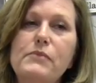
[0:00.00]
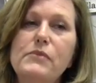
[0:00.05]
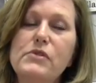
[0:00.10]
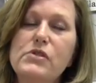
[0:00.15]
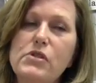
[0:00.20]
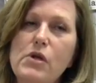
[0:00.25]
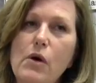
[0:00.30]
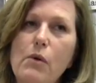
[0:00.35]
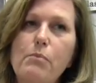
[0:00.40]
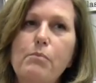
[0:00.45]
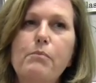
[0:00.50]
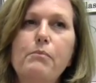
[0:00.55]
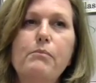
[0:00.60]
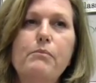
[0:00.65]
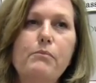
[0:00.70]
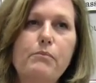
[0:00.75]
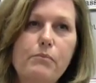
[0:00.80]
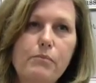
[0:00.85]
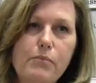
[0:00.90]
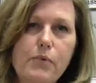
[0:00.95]
So
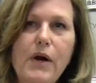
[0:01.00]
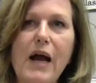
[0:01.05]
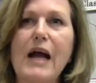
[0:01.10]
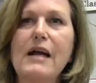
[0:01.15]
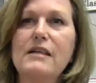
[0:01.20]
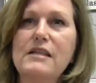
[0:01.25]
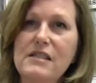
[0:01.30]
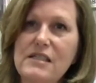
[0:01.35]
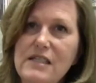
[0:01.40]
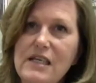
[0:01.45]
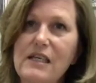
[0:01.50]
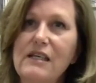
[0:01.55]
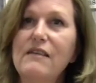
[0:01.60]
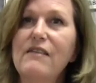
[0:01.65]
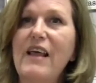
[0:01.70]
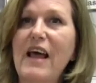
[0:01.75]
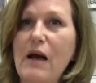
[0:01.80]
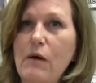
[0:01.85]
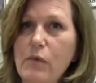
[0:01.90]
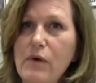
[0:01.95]

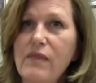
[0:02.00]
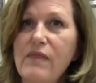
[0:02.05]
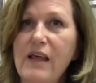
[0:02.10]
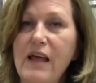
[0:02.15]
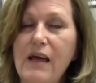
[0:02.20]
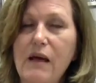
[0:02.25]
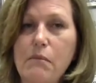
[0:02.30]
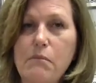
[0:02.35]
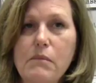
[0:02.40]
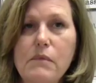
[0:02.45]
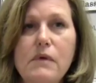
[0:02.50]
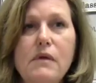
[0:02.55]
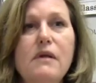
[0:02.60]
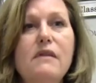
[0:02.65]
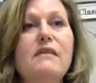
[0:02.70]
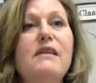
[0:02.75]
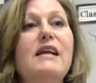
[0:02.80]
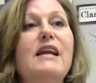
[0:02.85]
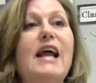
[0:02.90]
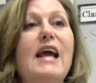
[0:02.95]
practicing that with them,
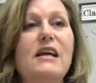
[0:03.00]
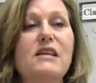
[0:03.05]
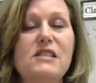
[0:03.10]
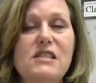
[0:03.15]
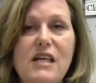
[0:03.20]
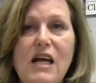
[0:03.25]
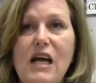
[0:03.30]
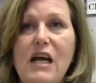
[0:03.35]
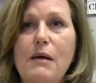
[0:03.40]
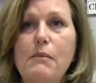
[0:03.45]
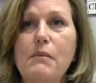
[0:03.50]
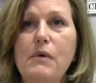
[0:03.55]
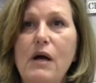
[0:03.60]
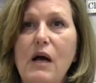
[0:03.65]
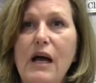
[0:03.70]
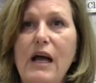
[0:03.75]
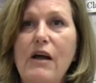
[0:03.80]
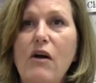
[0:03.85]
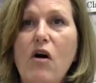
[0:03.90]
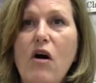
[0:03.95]
the next time
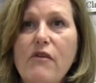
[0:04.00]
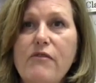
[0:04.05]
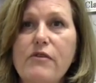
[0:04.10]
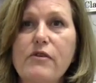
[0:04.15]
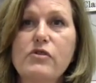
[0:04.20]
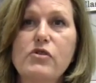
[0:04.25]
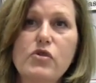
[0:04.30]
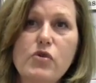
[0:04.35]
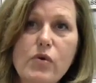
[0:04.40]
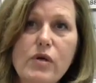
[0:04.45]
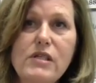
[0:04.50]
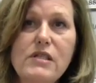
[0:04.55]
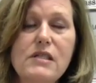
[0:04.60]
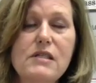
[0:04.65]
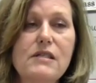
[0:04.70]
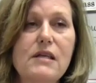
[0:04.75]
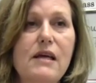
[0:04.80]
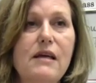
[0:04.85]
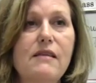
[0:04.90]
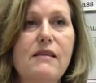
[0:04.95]
I offer
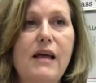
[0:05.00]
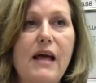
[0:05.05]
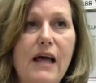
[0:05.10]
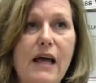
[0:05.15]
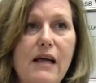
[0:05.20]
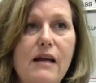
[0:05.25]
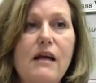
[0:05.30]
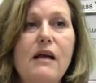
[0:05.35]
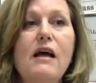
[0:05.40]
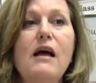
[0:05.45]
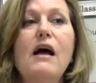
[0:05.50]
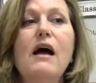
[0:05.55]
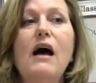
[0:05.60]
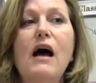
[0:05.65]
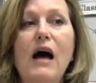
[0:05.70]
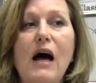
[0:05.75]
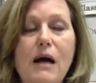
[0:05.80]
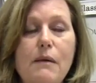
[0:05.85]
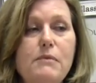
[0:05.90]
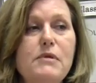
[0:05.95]
choices like that,
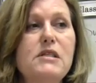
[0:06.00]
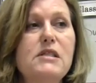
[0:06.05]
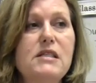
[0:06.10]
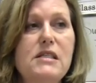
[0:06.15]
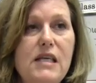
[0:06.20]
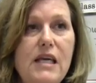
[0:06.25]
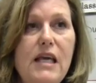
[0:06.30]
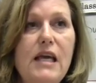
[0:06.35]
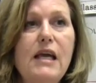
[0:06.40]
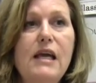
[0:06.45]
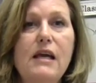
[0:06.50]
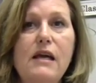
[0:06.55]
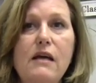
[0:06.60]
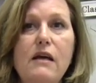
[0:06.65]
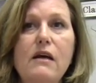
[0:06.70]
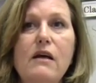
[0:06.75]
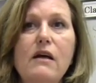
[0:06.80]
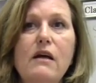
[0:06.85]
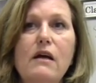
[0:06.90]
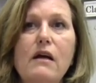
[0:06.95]
I'm
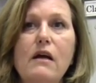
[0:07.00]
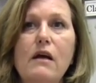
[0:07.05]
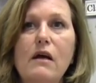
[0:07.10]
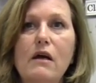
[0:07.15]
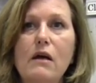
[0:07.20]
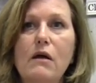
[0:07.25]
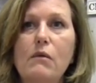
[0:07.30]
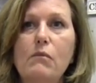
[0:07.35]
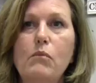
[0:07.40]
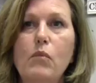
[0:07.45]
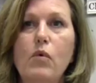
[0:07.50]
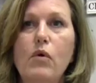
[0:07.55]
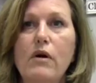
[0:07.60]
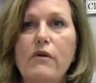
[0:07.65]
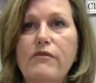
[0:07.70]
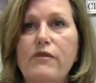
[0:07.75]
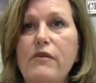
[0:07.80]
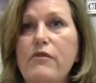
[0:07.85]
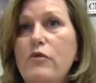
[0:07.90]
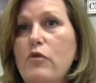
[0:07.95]
seeing more
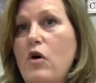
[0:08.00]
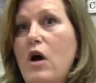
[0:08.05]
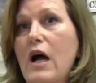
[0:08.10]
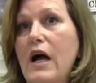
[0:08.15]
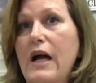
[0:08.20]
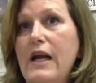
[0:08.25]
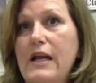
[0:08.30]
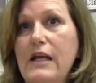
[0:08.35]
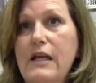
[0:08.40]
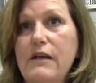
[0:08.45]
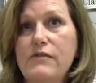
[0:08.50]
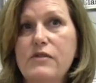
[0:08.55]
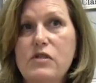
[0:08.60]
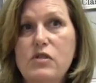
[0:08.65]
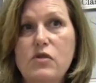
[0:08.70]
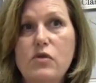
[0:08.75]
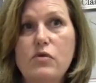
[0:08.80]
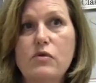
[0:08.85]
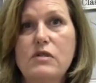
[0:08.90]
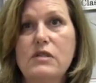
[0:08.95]
of a variety of
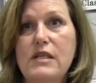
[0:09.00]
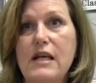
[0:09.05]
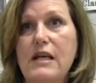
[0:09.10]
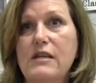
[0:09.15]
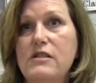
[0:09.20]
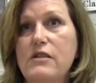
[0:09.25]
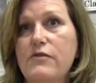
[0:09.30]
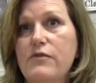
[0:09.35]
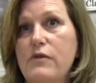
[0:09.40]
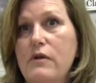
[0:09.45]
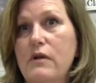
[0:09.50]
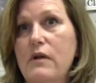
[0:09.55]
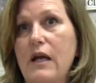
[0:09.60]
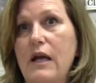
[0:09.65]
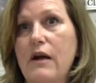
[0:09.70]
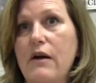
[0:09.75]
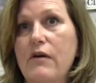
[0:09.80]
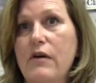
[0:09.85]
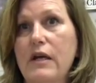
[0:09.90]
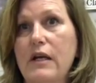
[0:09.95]
students at different
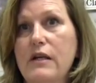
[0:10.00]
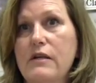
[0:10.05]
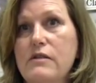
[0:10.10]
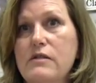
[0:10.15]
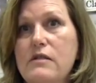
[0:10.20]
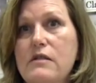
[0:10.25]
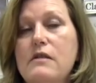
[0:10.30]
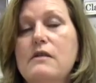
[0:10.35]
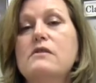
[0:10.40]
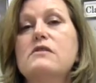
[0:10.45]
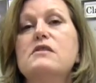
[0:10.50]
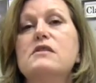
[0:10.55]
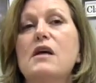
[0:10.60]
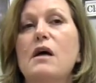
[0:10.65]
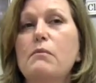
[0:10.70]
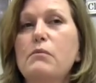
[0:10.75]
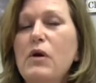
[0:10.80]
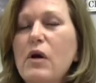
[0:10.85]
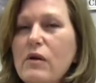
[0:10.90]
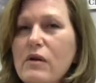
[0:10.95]
areas.
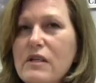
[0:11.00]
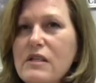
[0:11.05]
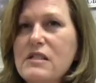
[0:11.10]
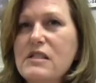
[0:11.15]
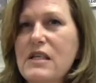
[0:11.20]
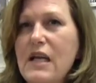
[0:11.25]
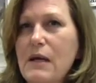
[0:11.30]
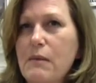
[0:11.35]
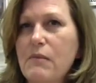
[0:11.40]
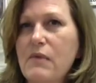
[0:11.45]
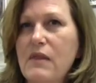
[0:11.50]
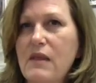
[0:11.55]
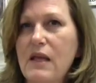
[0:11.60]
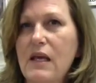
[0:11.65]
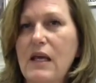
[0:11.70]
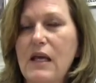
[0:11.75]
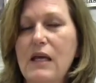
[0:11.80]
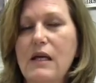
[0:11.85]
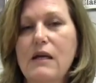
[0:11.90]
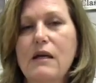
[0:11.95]
Some go to the same
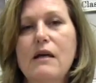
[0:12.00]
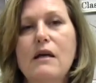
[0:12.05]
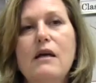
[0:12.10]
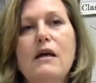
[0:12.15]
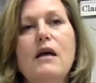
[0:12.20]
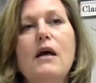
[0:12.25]
thing,